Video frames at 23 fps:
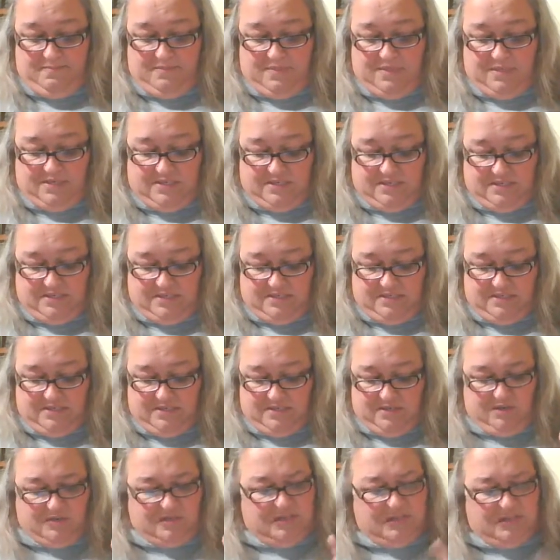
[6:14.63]
There's
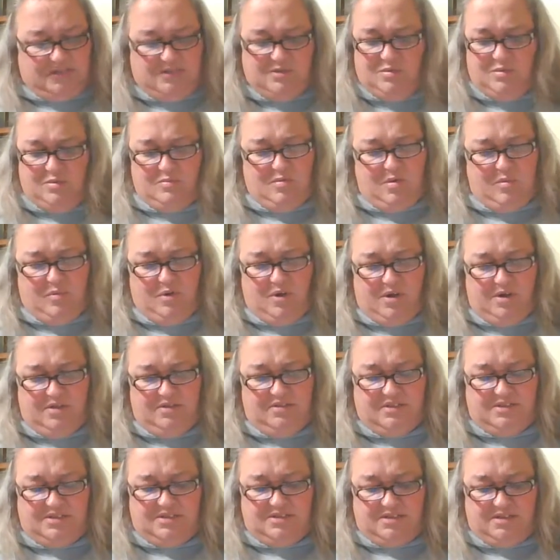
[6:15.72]
at least one more book.
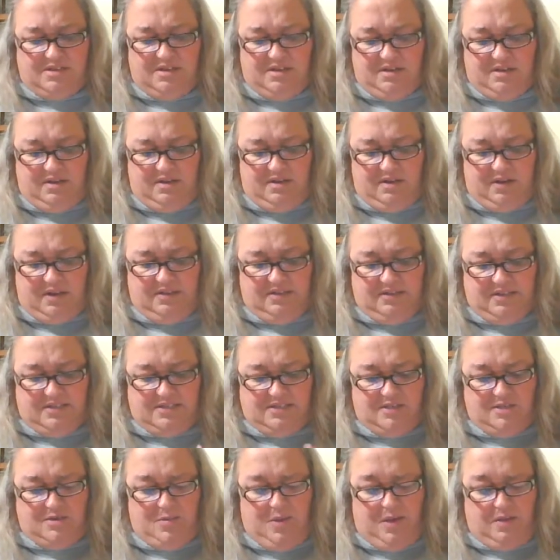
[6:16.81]
This is at least
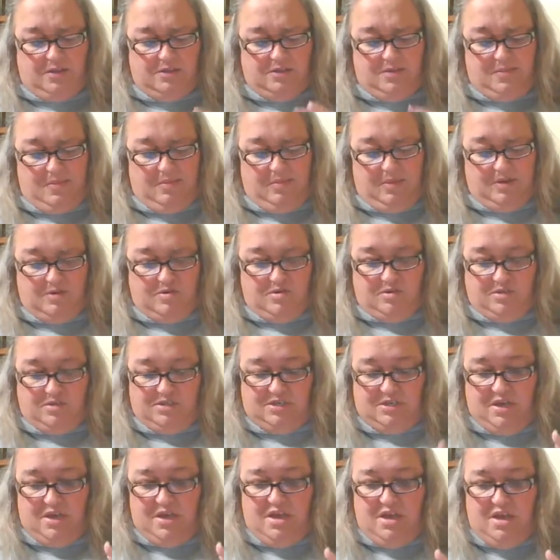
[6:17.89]
a duology, maybe a
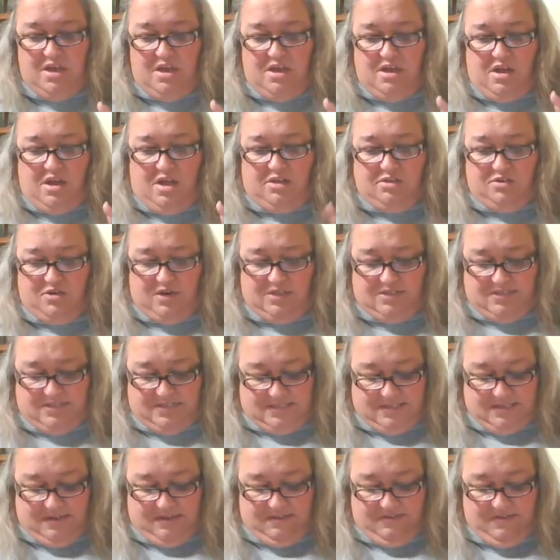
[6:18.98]
trilogy called Crescent
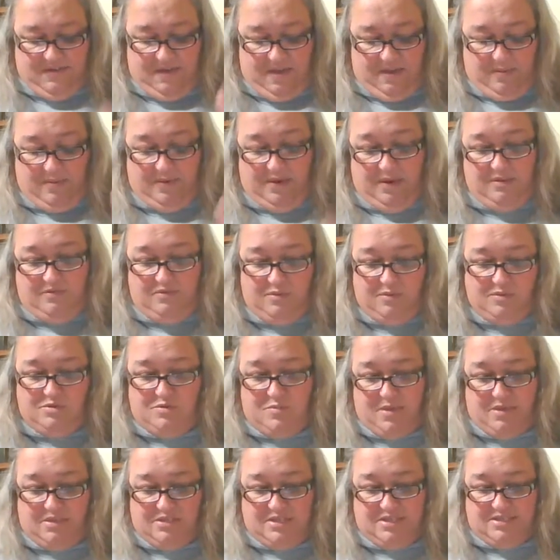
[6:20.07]
City Fae, but Influential
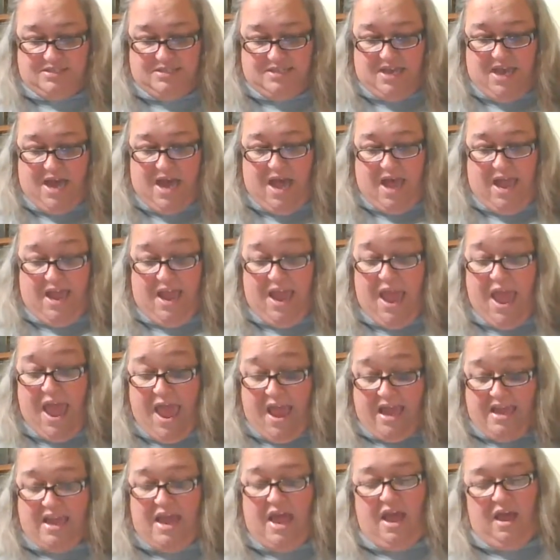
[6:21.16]
Magic is the
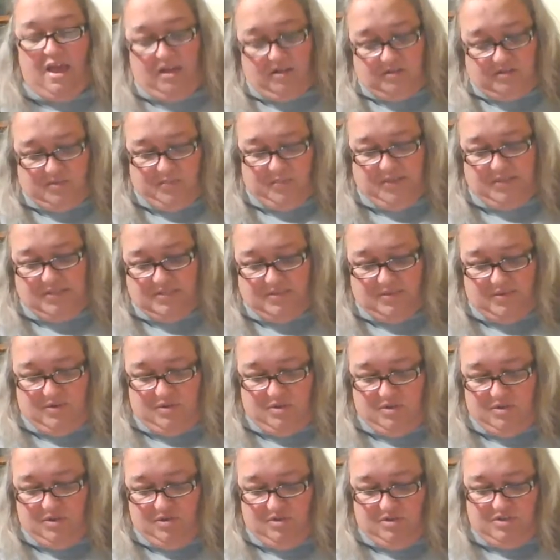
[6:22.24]
IN. I also read this one
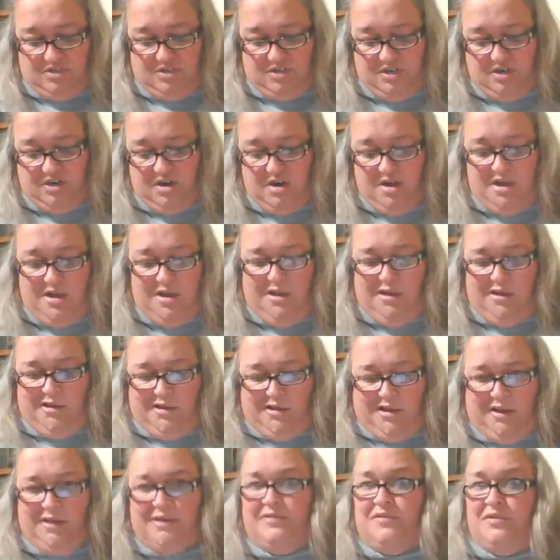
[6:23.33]
earlier this year,
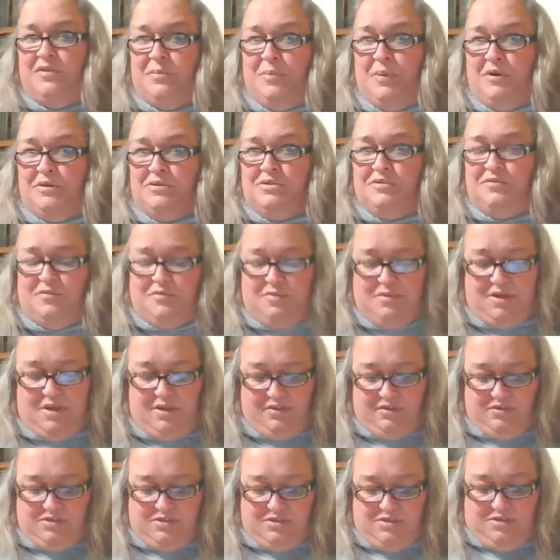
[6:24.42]
kind of a departure from the
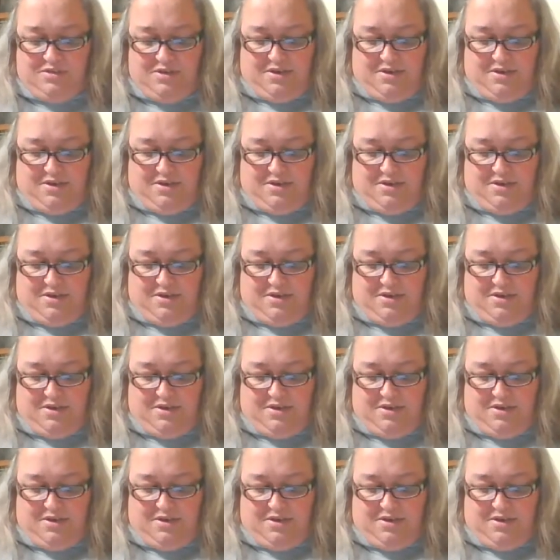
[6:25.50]
others.